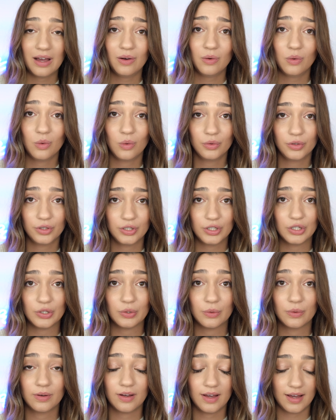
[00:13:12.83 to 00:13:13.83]
How old are
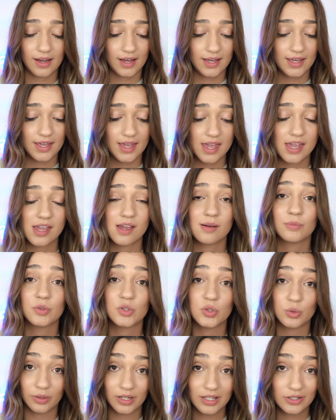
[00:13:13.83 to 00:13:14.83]
you? I
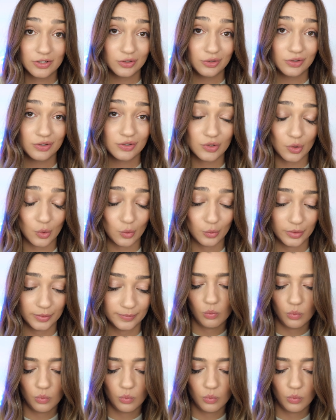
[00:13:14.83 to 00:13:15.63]
am 22 years old.